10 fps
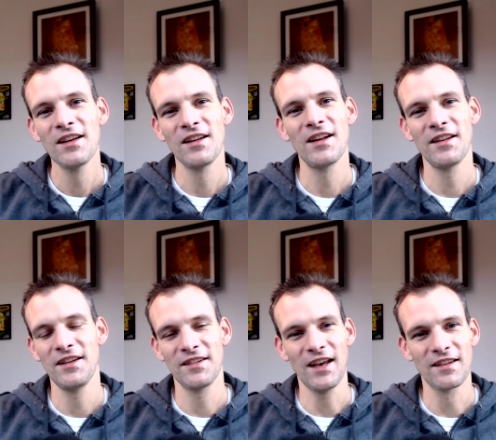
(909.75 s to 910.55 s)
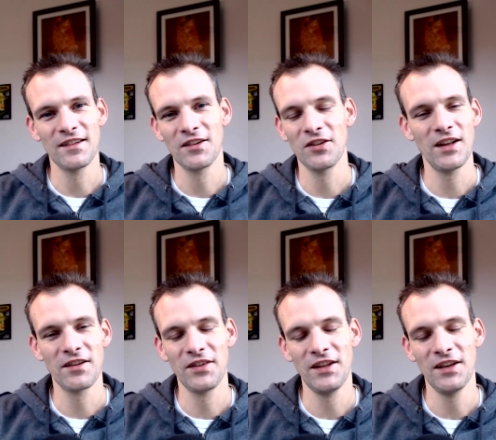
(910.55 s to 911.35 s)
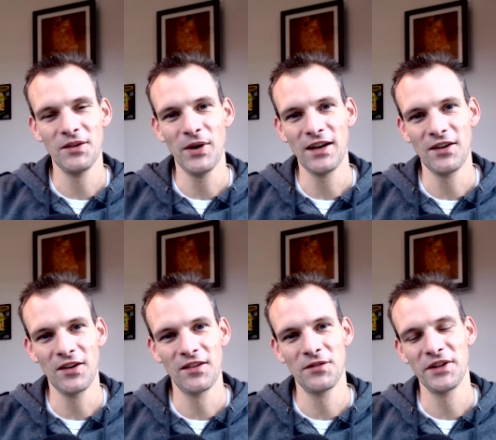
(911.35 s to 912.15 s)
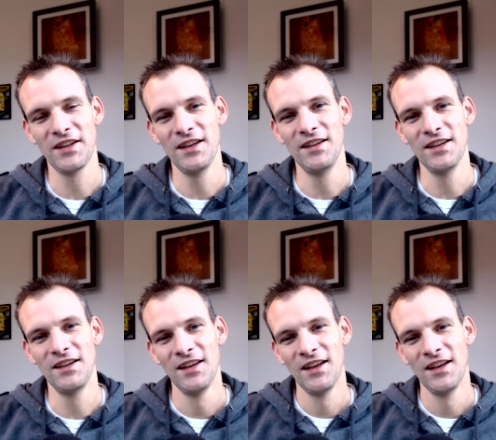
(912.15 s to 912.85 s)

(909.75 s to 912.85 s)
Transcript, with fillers: a lot of the assassins or a lot of the uh, bodyguards and what they did.